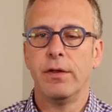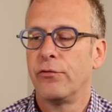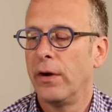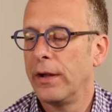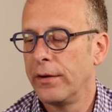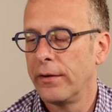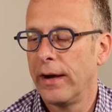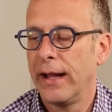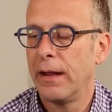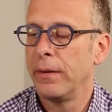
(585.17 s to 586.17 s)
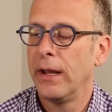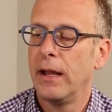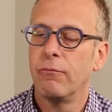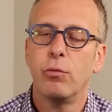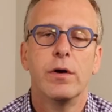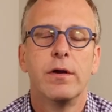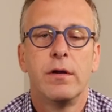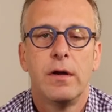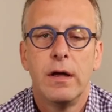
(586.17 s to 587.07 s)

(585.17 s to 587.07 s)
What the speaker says: this right here. I happen to have one